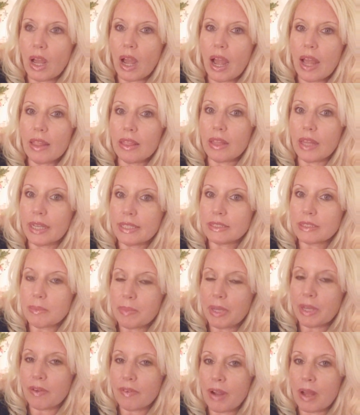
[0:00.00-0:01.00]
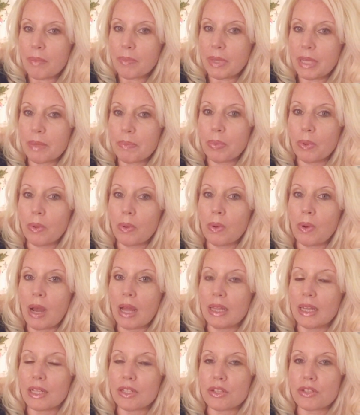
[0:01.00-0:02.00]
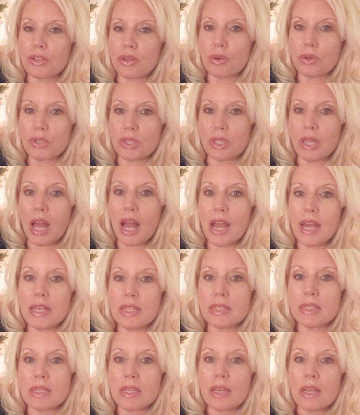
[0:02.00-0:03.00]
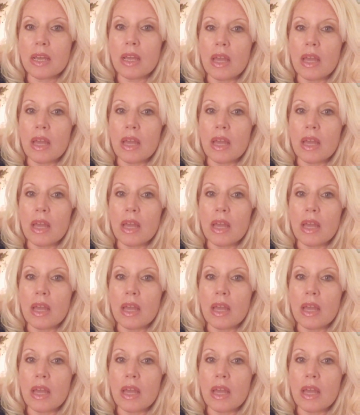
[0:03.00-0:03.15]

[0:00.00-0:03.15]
I like to be around people, I like to socialize,